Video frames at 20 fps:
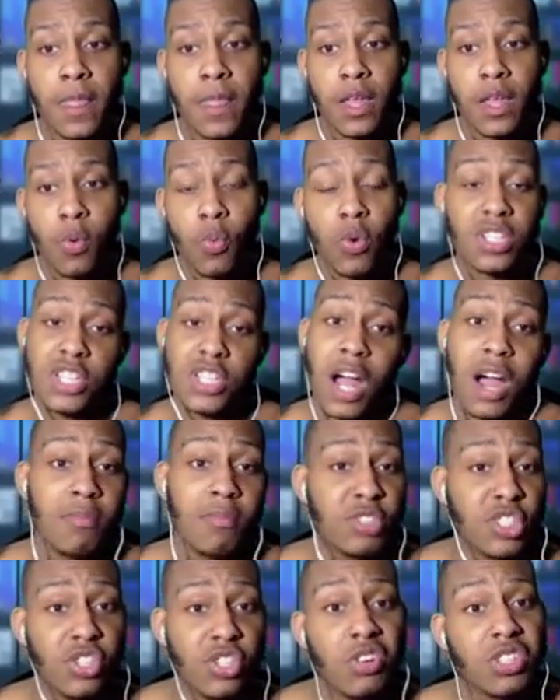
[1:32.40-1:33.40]
which I'm
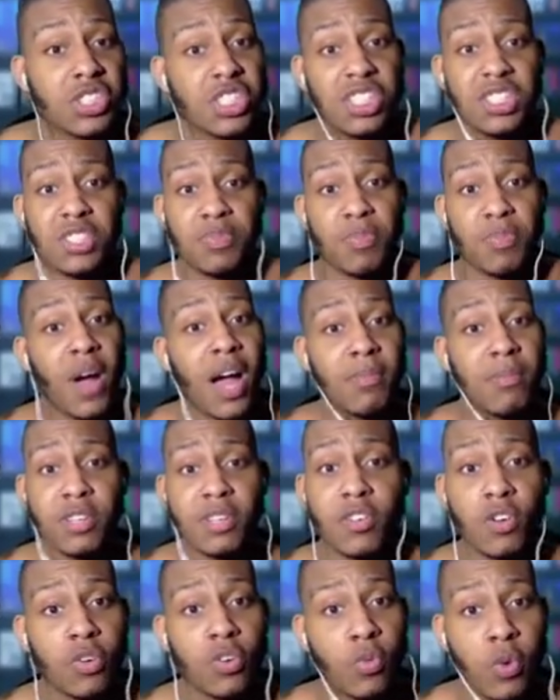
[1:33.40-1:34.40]
sure she's probably
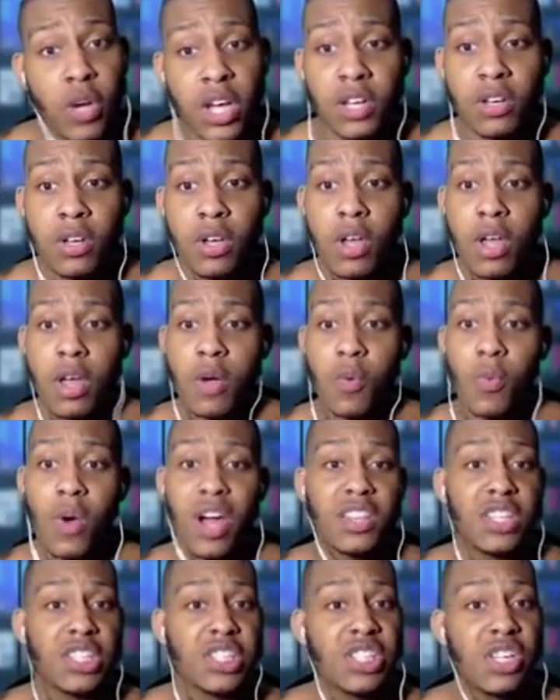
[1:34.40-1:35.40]
going to win,
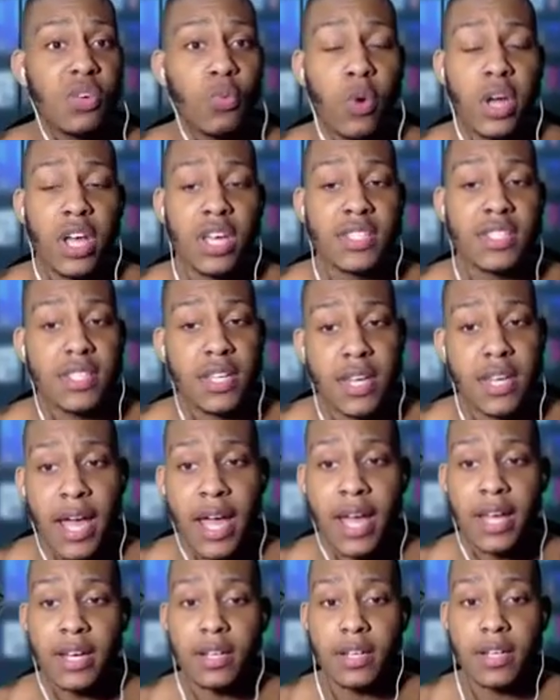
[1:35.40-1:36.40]
whether she wins or
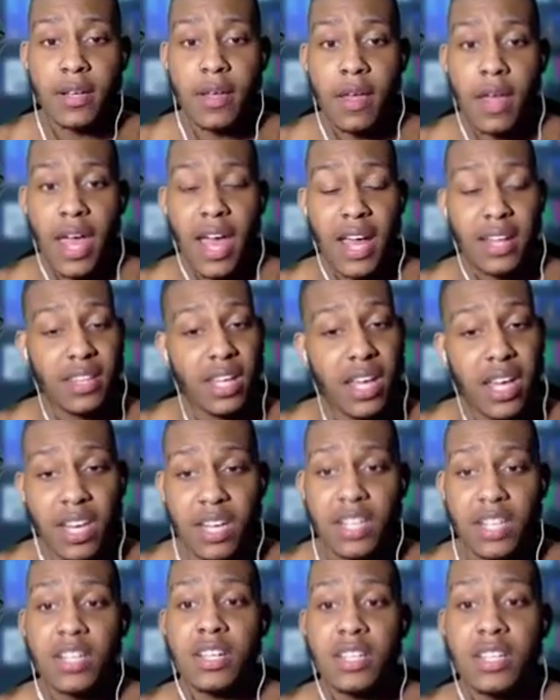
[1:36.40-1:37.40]
not, at the end
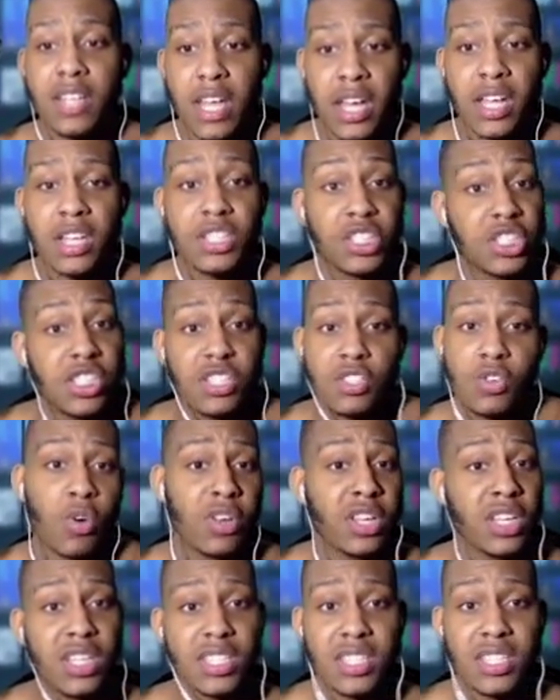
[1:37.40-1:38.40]
of the day, she's going to
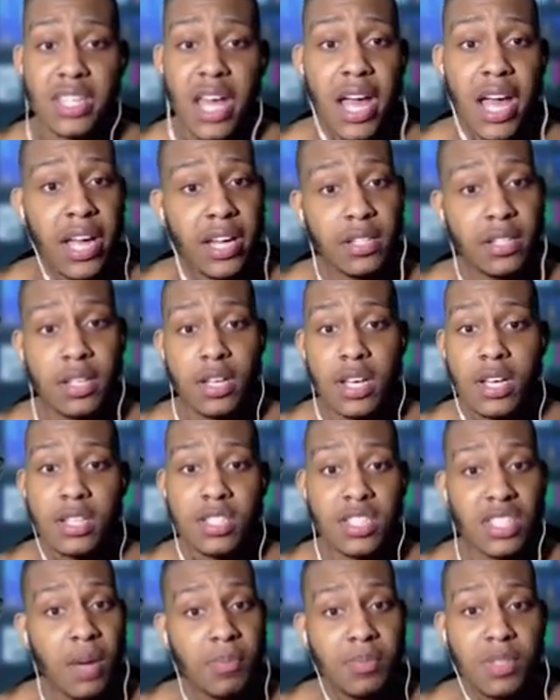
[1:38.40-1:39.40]
get signed.
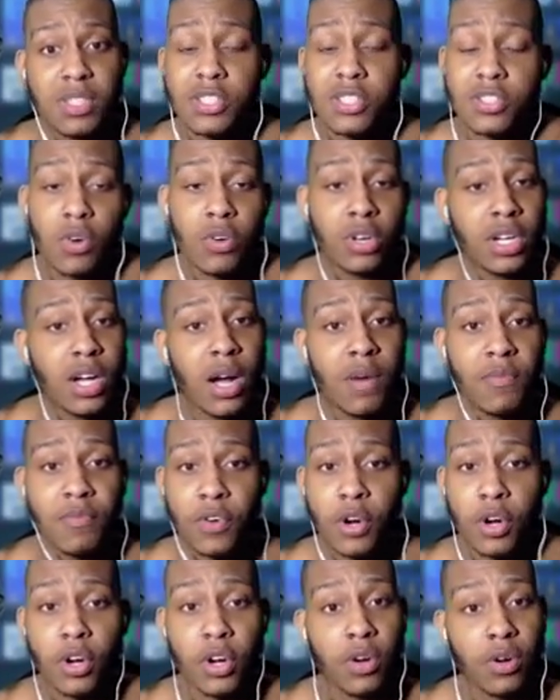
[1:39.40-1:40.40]
Something's going to come for
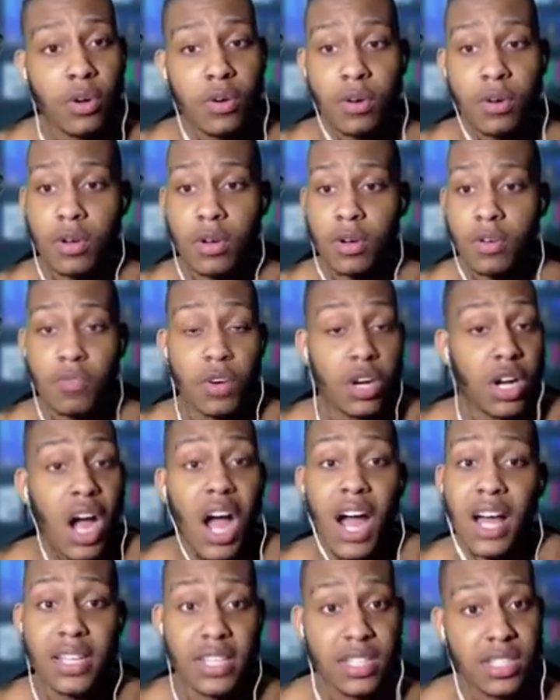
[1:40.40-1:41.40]
her
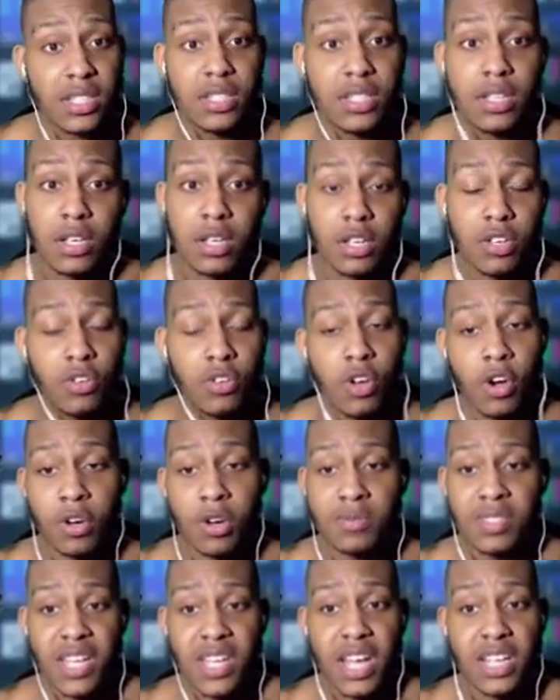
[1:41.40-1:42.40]
regardless. You know what I'm
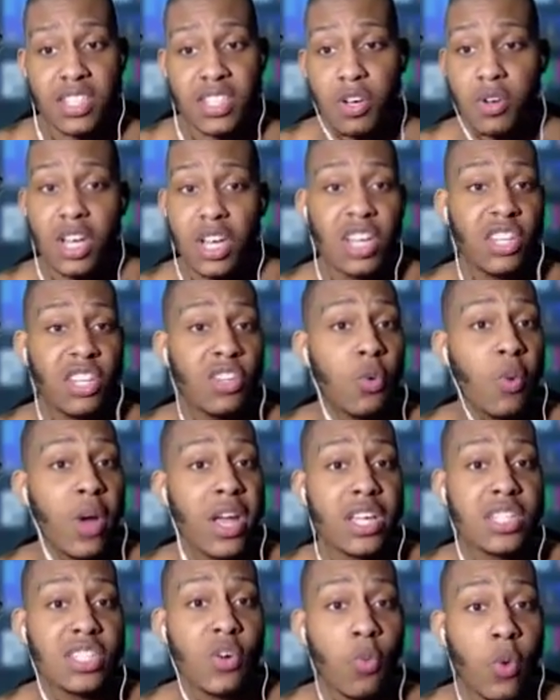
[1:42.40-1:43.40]
saying? So either way,
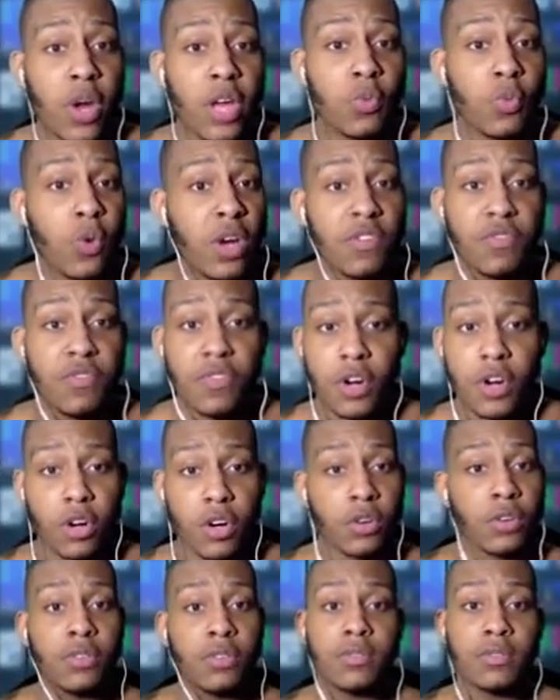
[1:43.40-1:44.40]
it's a win-win for
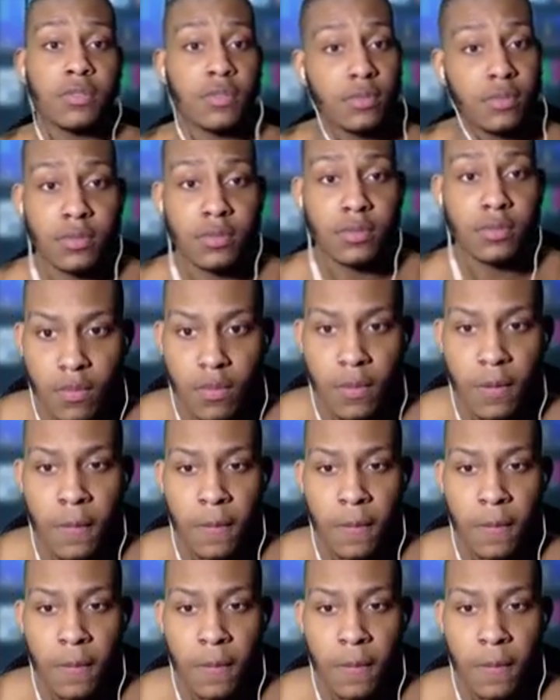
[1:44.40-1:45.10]
her.